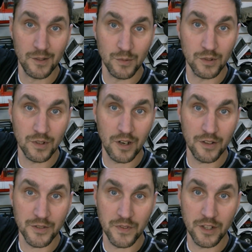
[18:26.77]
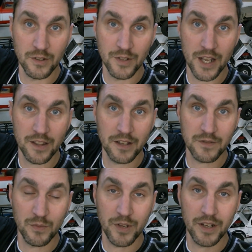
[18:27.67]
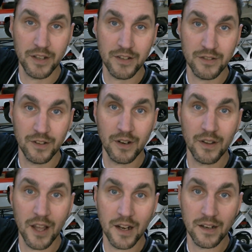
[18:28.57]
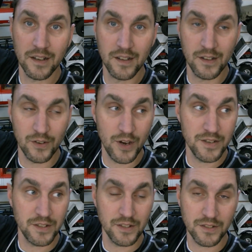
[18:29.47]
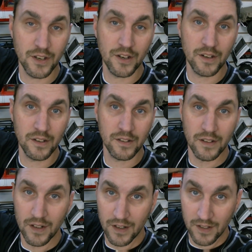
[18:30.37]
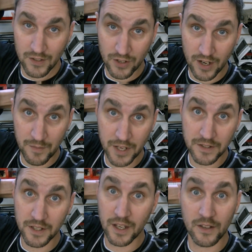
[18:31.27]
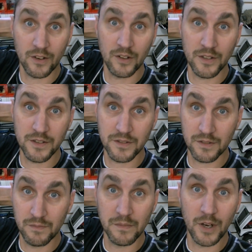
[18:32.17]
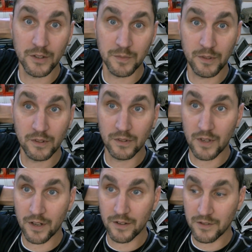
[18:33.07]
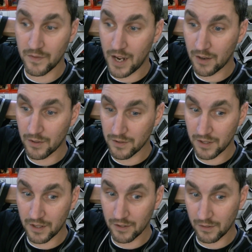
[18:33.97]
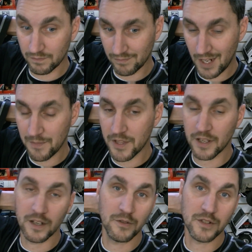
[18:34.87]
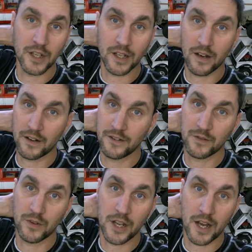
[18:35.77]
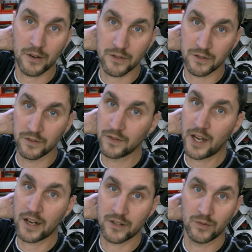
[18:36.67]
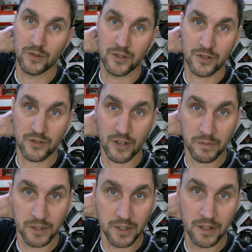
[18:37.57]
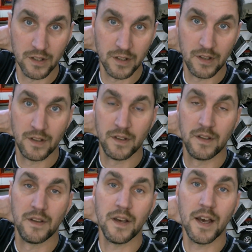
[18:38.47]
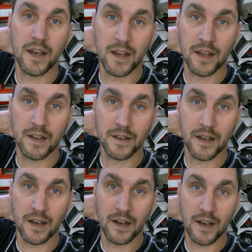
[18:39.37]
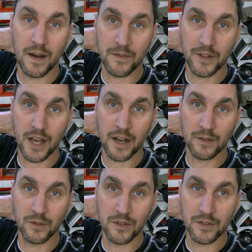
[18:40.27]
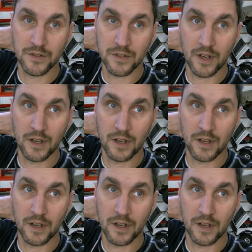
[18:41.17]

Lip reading: we'll call this video a day. Thanks for paying attention to all that craziness there, trying to mix together all these multiple hundreds of hours. I don't know, I'm thinking it was like 120 hours of actual just truck building, and after that it was